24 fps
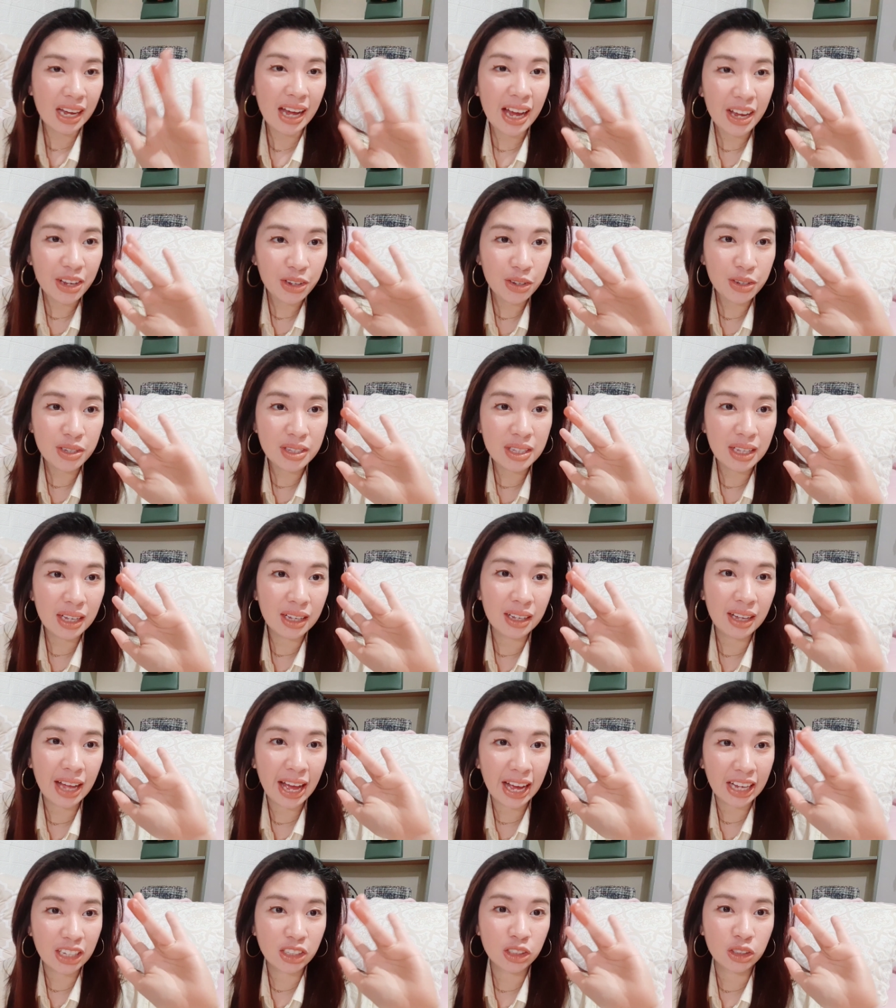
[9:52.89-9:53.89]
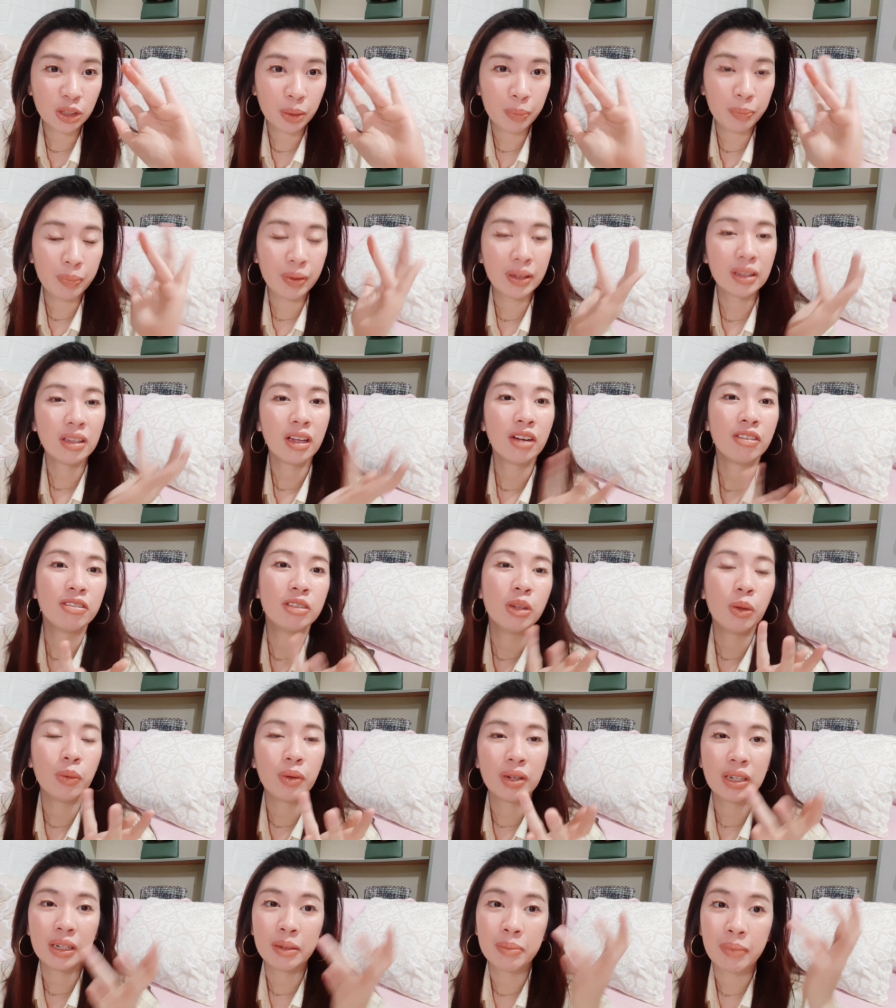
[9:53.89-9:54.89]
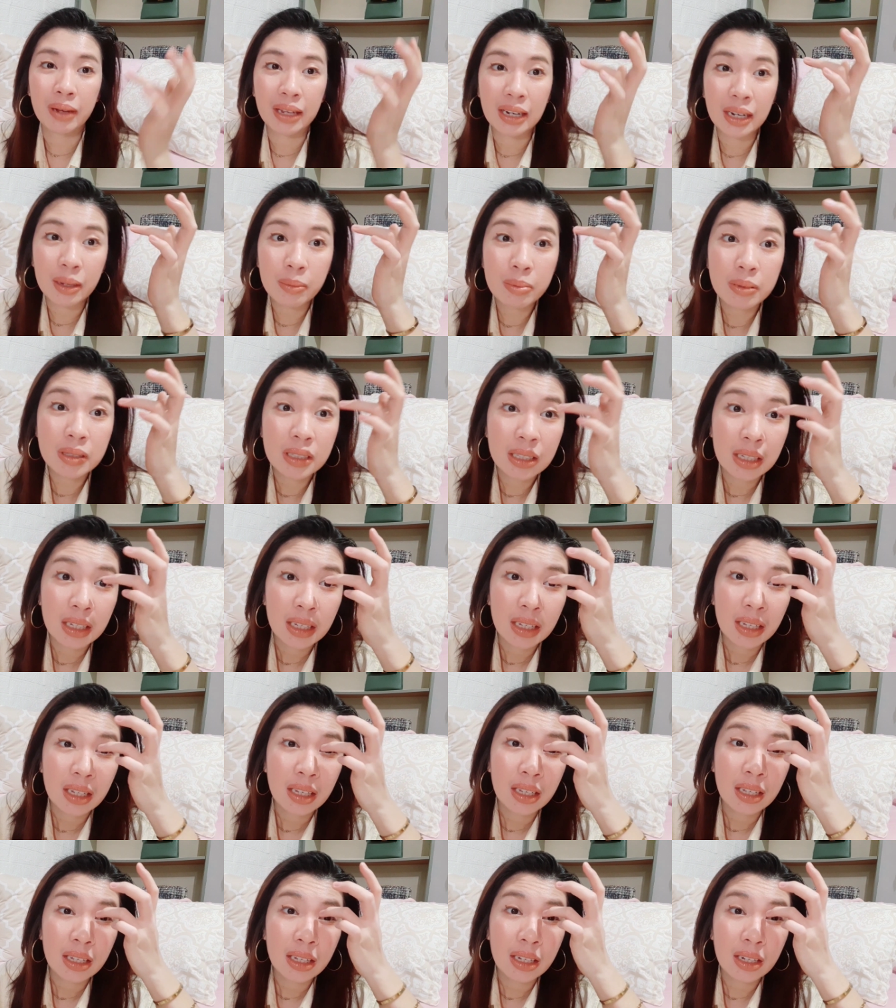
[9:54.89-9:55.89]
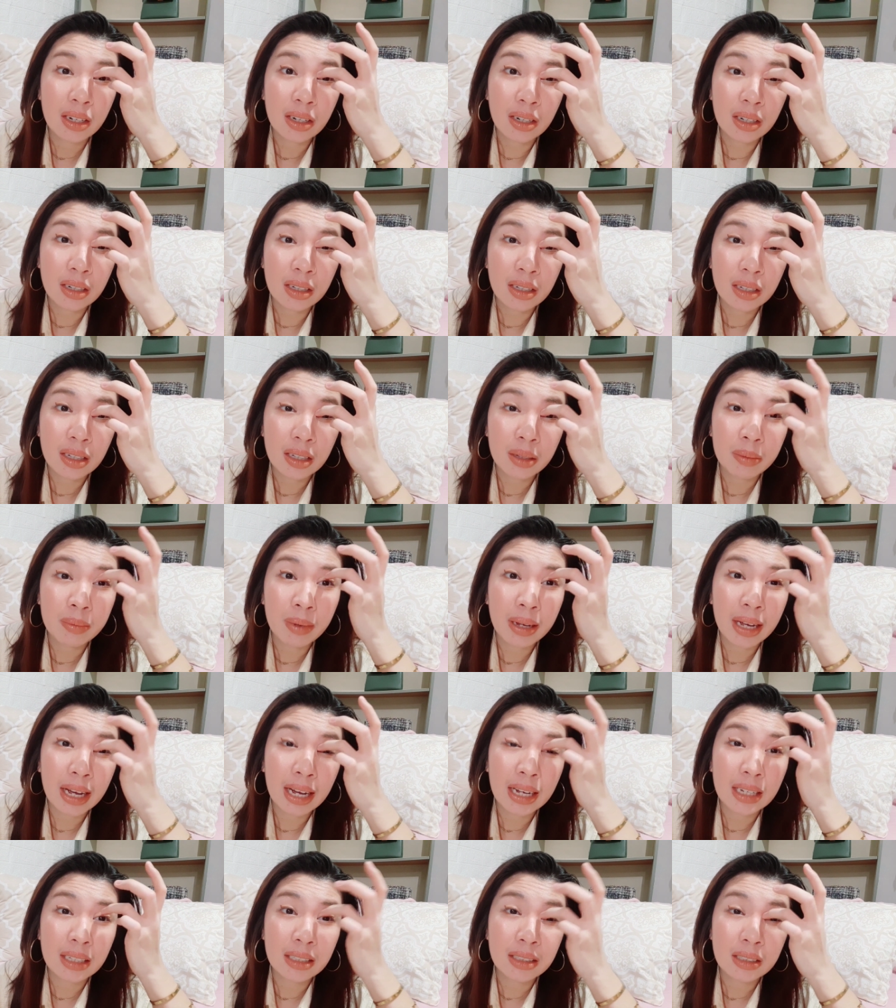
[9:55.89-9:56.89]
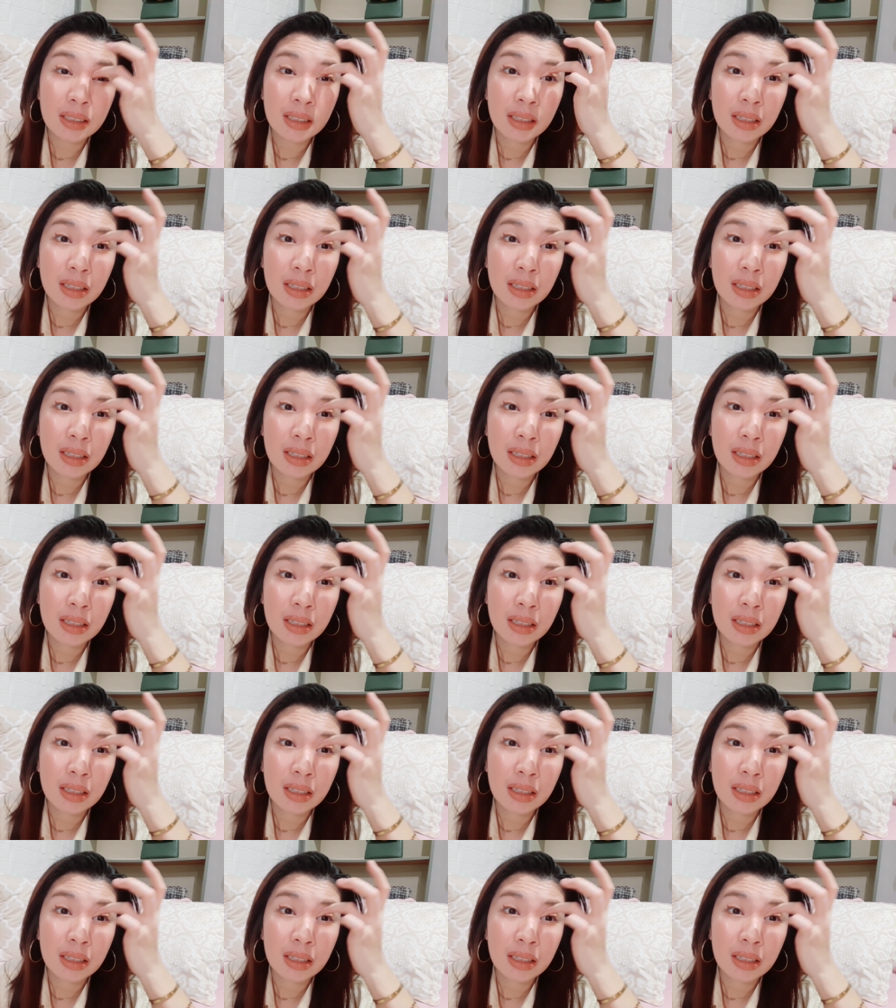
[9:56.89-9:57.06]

i use the extra bit of the one in my lips here in my eyes